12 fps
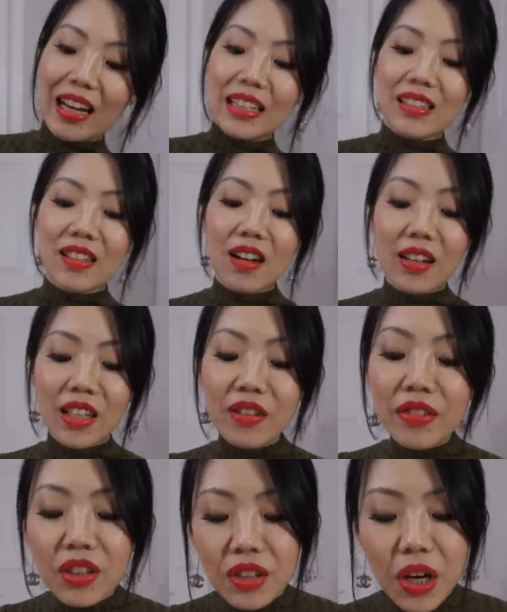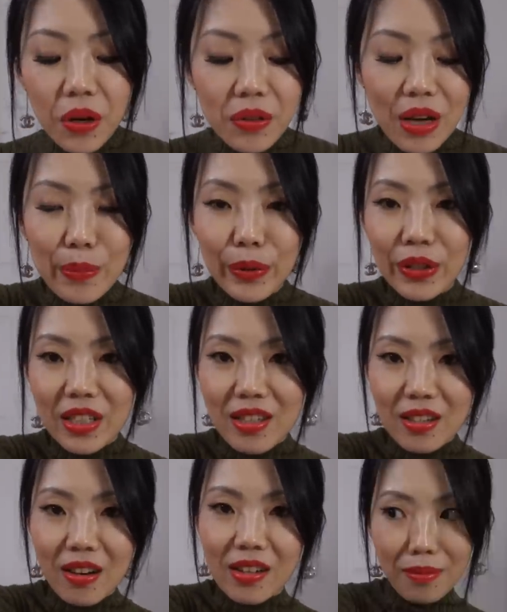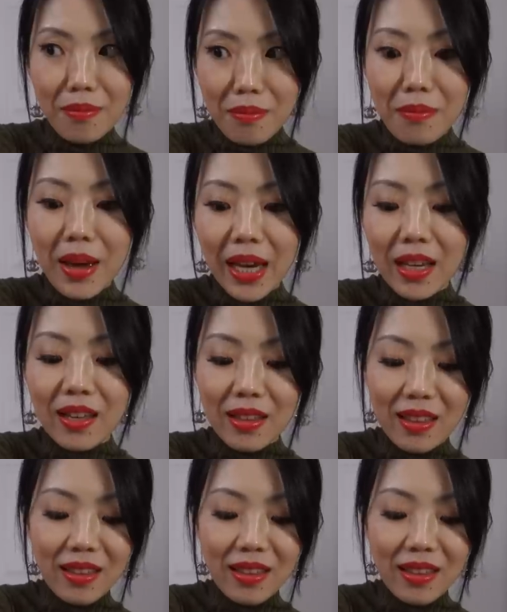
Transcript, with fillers: I did not even know that Birkenstock make